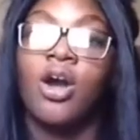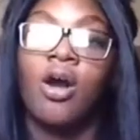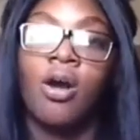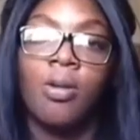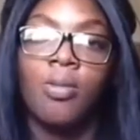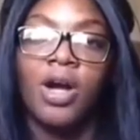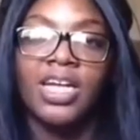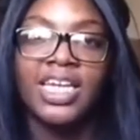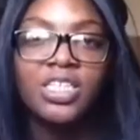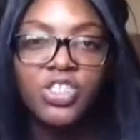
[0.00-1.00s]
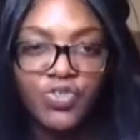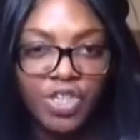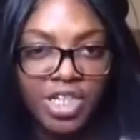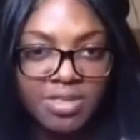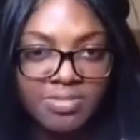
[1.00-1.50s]
R.Kelly's
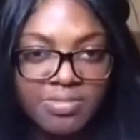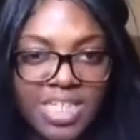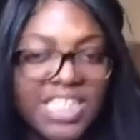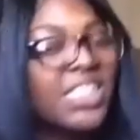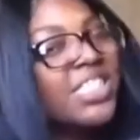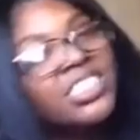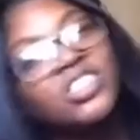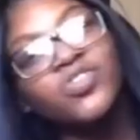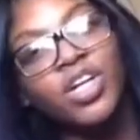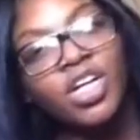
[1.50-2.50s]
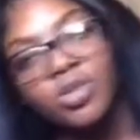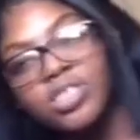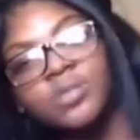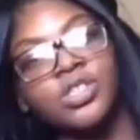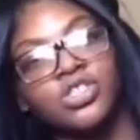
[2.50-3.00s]
friend, I think that's his friend or
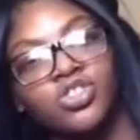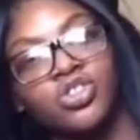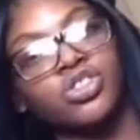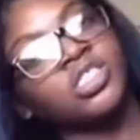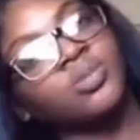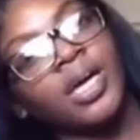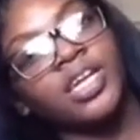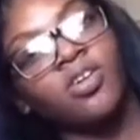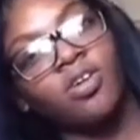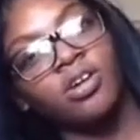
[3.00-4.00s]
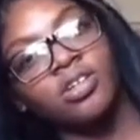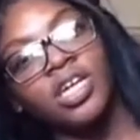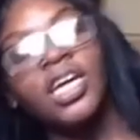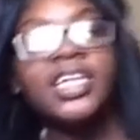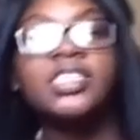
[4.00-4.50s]
his manager or his bodyguard.
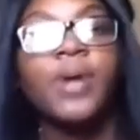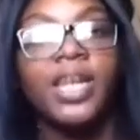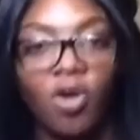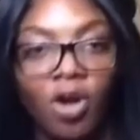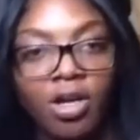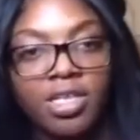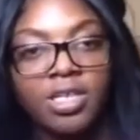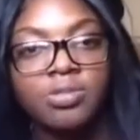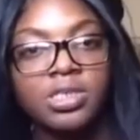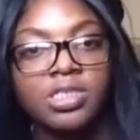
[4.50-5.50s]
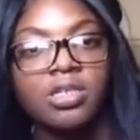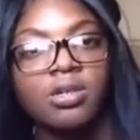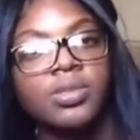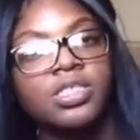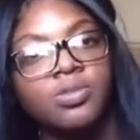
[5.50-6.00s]
It was
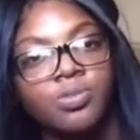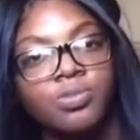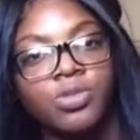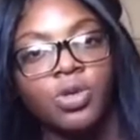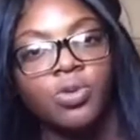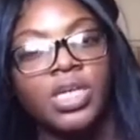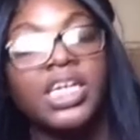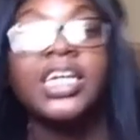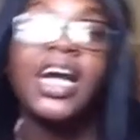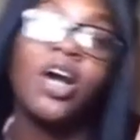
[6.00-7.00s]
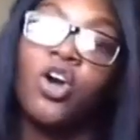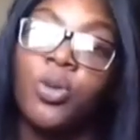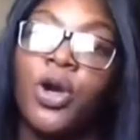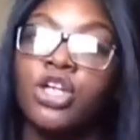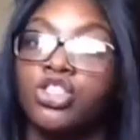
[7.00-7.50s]
he got her a
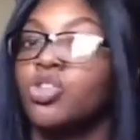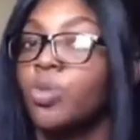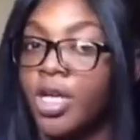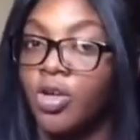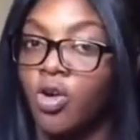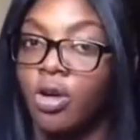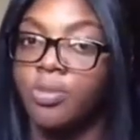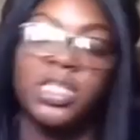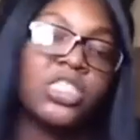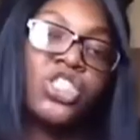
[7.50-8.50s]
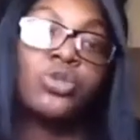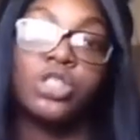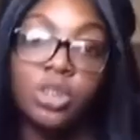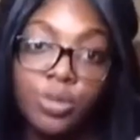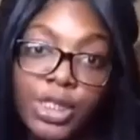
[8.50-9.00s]
personal bodyguard because she was
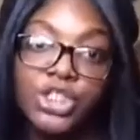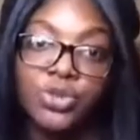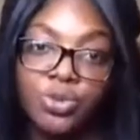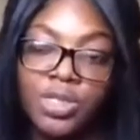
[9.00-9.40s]
special.